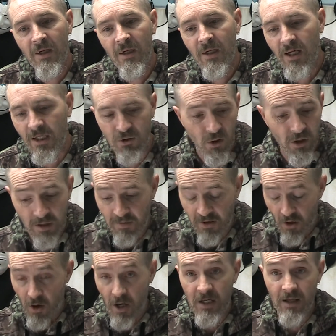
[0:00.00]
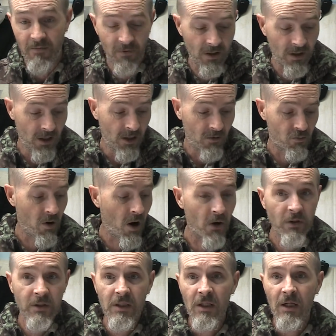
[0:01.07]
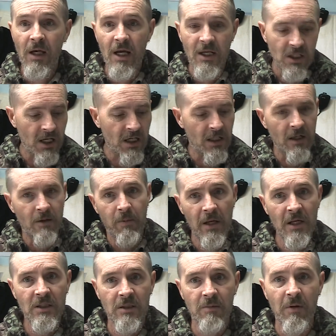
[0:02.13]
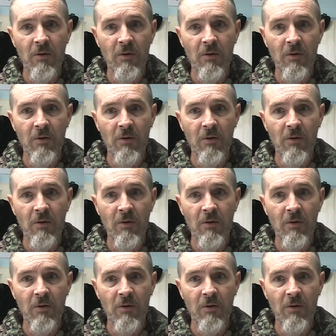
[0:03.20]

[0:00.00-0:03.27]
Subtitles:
A document I never wrote, and yet it appears to be